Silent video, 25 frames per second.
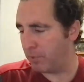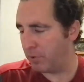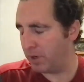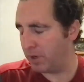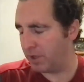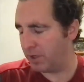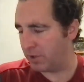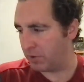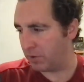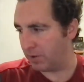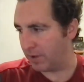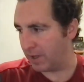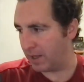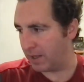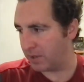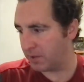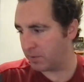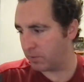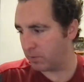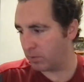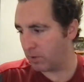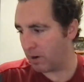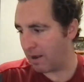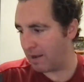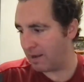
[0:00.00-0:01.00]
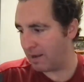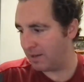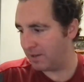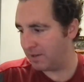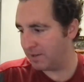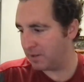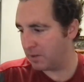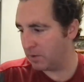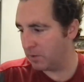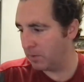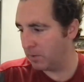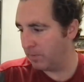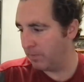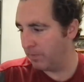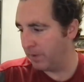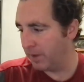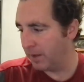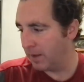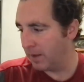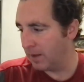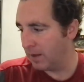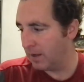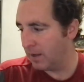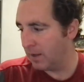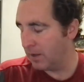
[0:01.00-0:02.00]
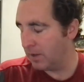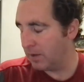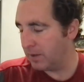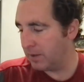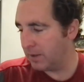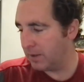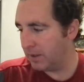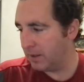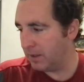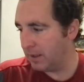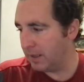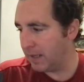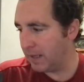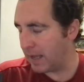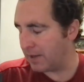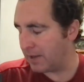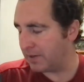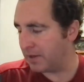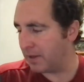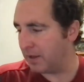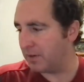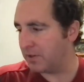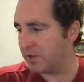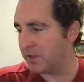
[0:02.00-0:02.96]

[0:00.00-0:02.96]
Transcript: pretty sure that's right. So yeah,